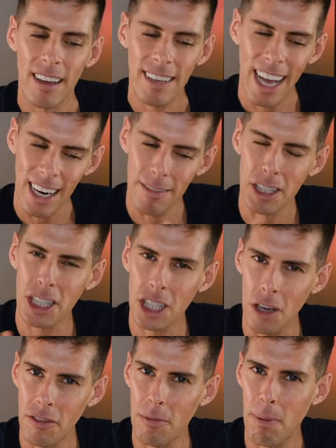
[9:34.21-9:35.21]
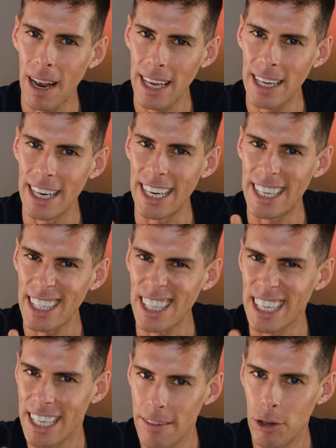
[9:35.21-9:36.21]
kind of a soft plate and it
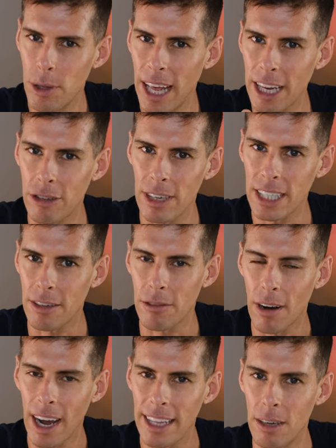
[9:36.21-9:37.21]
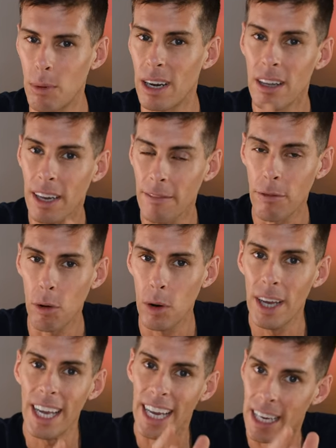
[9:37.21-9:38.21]
doesn't give you that aggressive ride that we're looking for
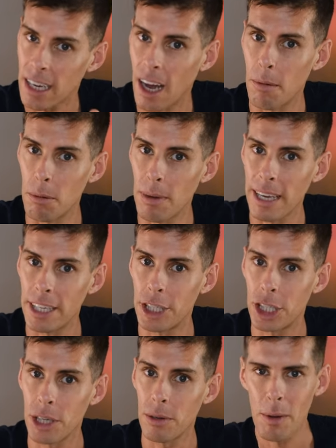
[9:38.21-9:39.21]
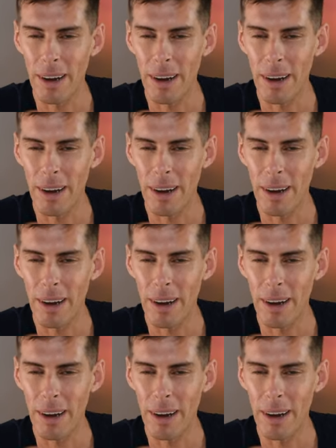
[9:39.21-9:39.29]
in a carbon plated shoe.